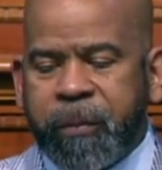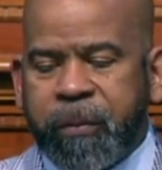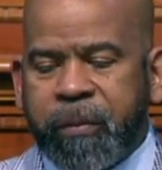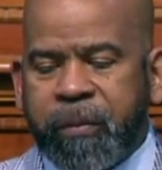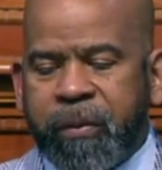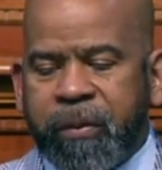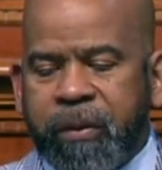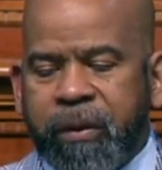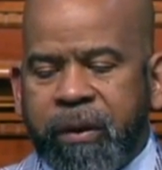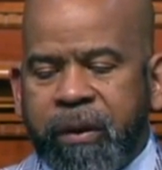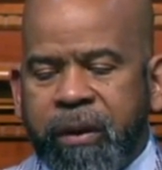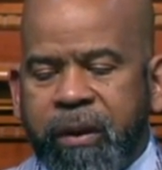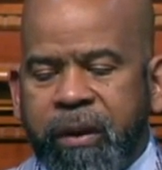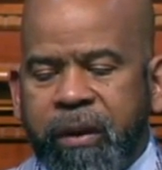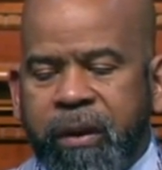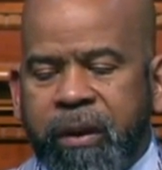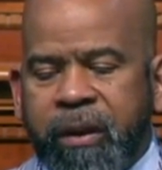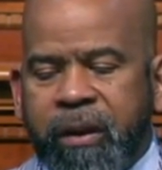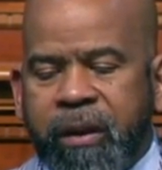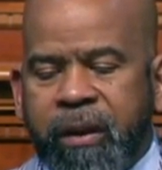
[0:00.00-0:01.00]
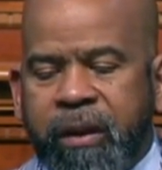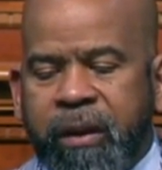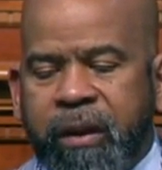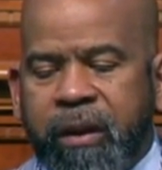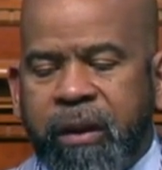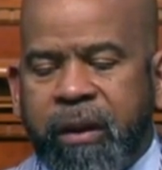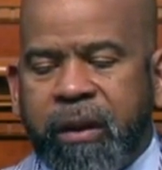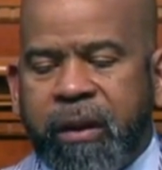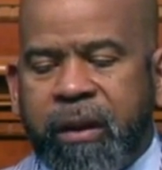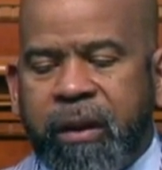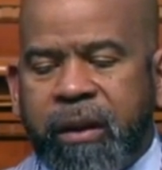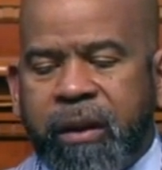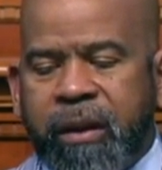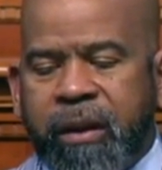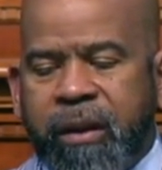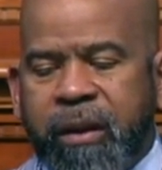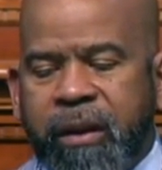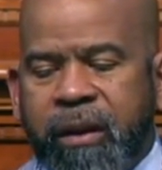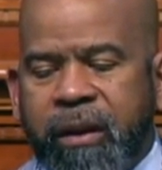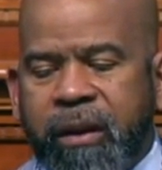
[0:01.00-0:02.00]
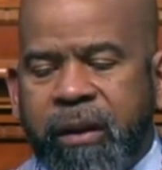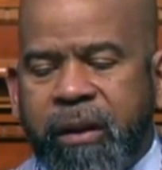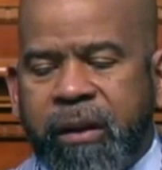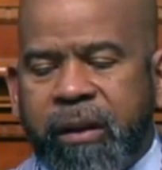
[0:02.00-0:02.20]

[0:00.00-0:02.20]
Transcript: (silence)